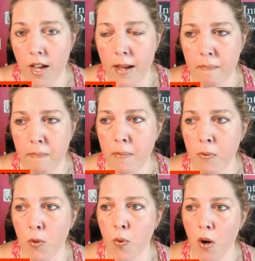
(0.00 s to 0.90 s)
people
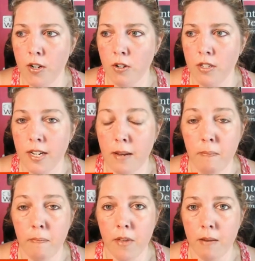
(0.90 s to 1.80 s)
who are interested in
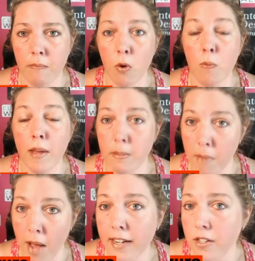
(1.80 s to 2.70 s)
who make some
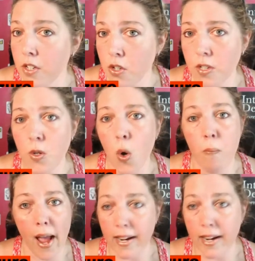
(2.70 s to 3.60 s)
buying decisions, home
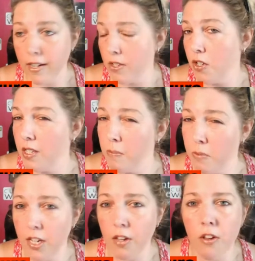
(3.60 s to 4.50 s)
buying decisions in
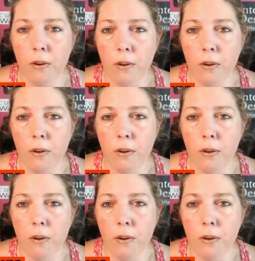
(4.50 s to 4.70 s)
particular.